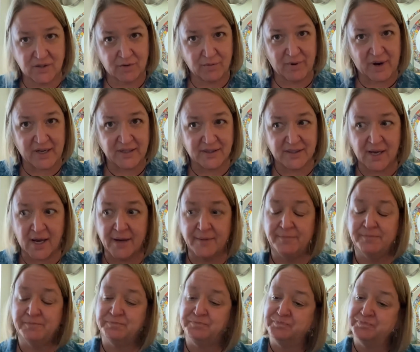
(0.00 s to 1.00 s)
the right side.
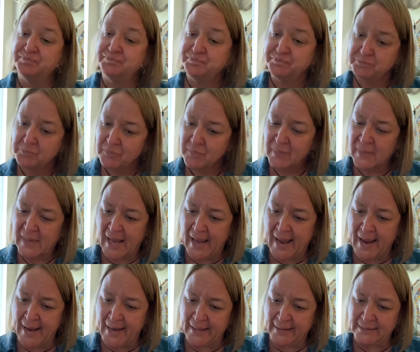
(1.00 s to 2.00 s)

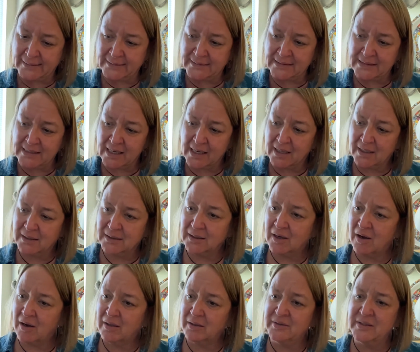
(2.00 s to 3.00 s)
And
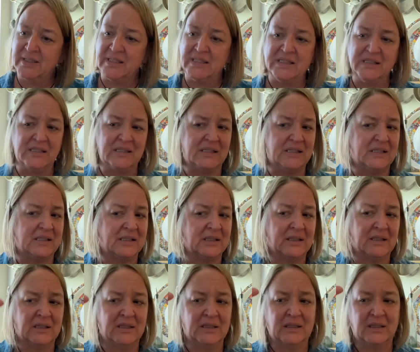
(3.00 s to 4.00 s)
all these
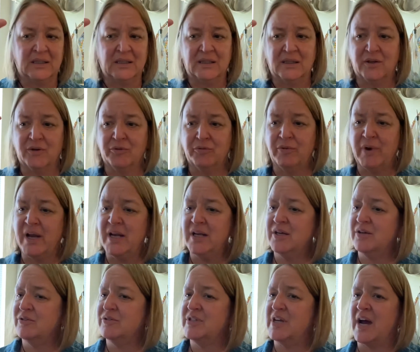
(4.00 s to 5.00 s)

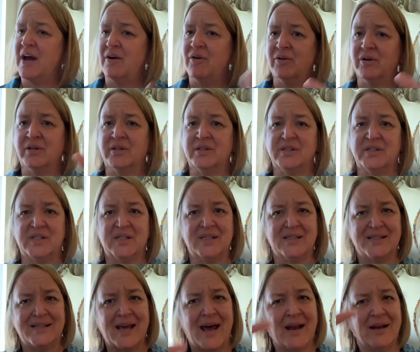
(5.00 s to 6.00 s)
radio towers and
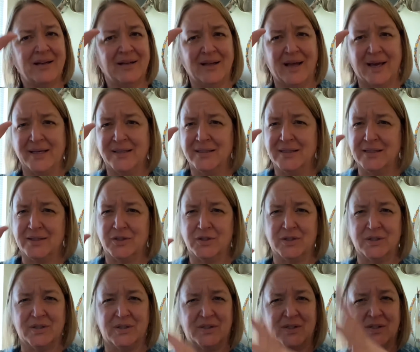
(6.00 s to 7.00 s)
satellite
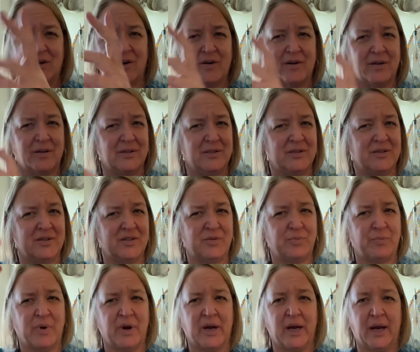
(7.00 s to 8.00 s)
dishes started to
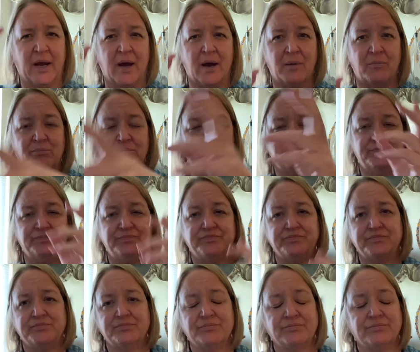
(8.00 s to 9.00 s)
spring up.
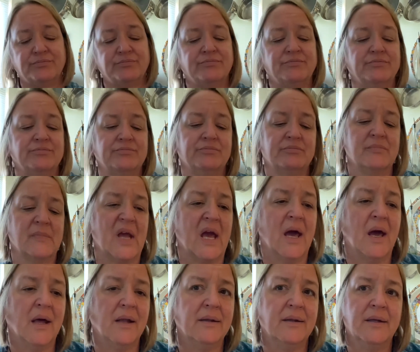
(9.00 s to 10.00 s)

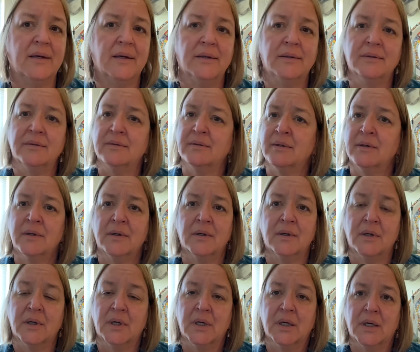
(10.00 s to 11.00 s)
And then
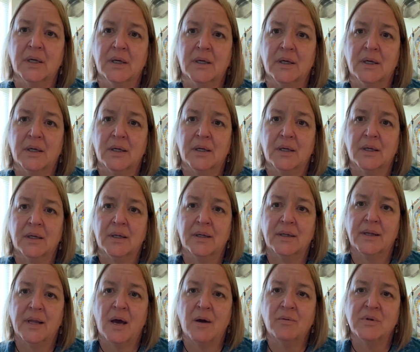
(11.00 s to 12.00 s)

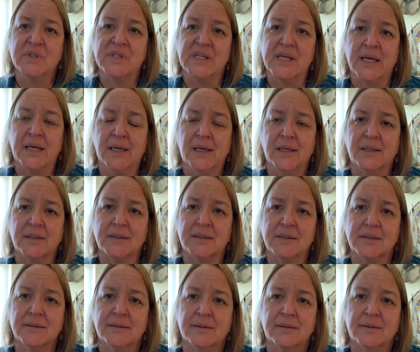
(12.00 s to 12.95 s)
that was it.